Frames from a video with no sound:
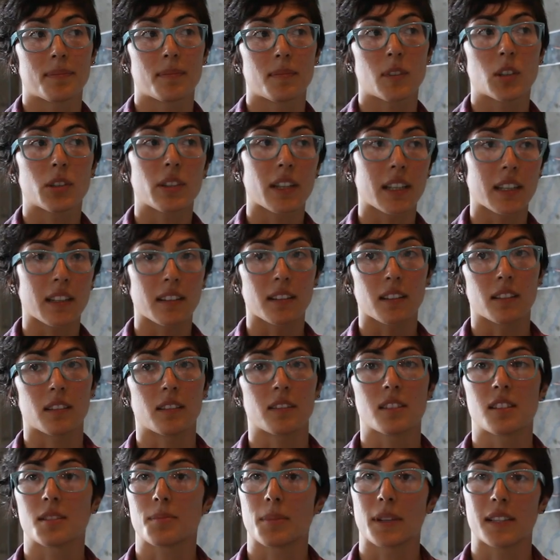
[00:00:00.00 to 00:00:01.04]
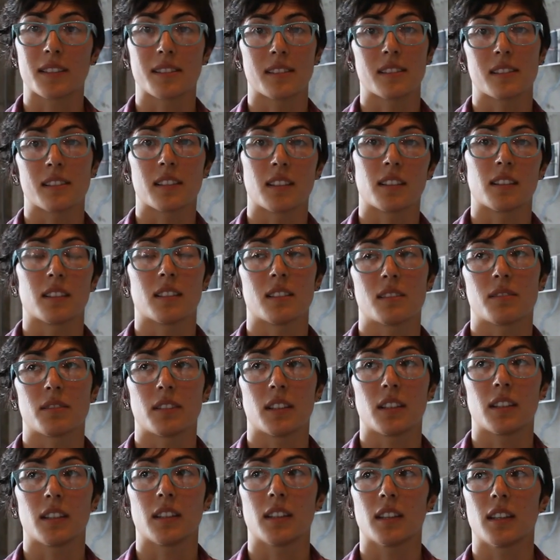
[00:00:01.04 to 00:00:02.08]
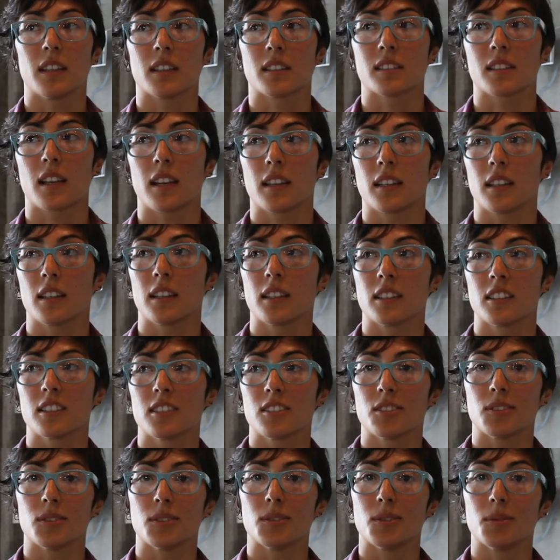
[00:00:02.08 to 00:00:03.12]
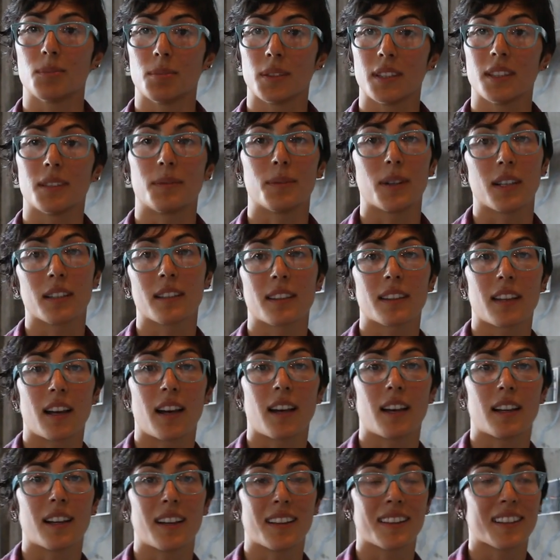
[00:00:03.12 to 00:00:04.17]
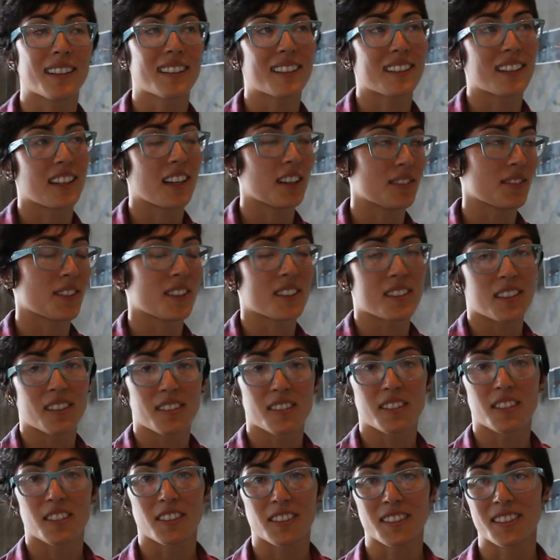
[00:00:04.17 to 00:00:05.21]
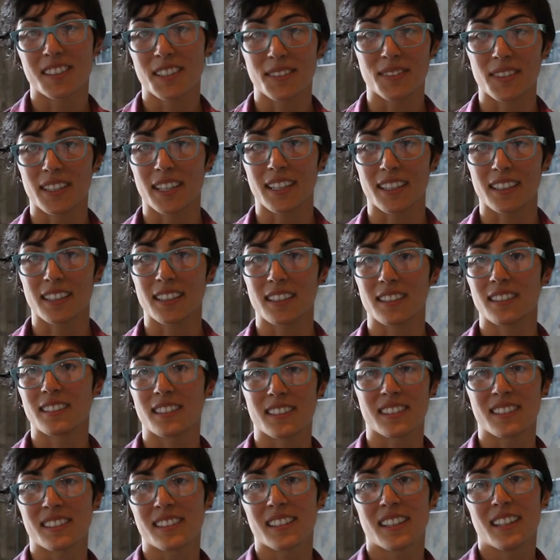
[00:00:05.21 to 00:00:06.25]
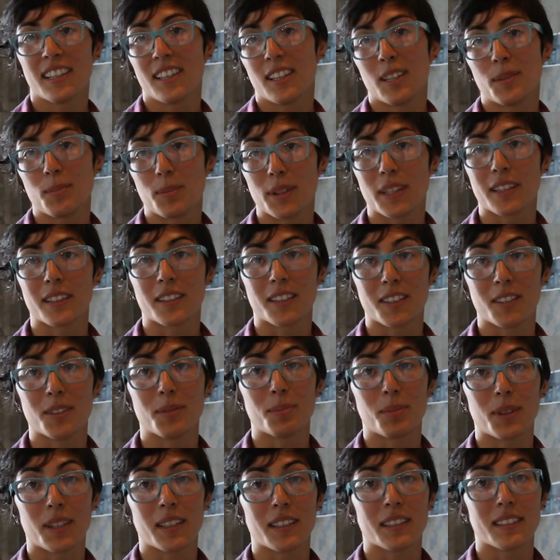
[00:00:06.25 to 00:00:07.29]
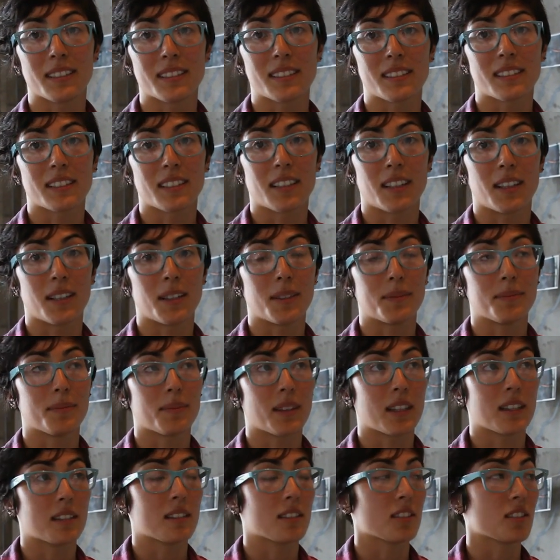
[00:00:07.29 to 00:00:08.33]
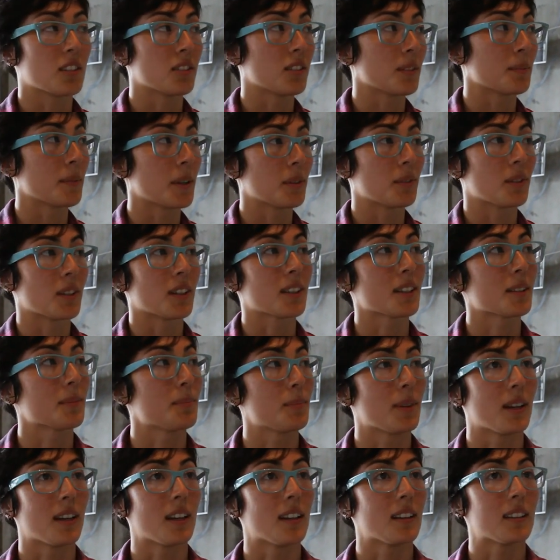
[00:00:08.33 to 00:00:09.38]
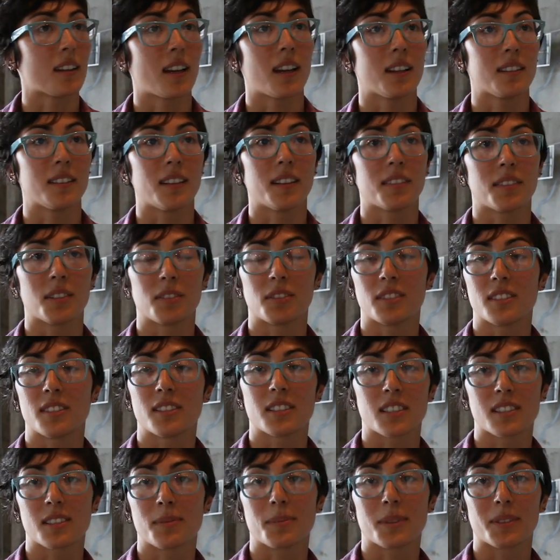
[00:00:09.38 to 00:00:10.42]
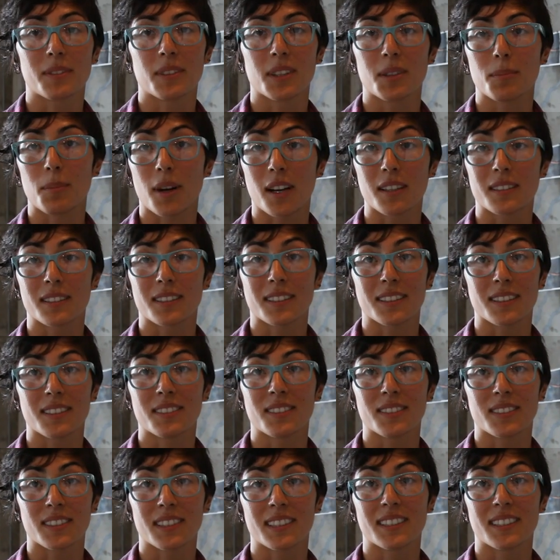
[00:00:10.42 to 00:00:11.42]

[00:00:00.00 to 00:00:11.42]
creating their own spaces here, and it's really exciting to be among that. I think at first I was a little intimidated just being in a new place and showing my work, but everyone's just been really positive. And,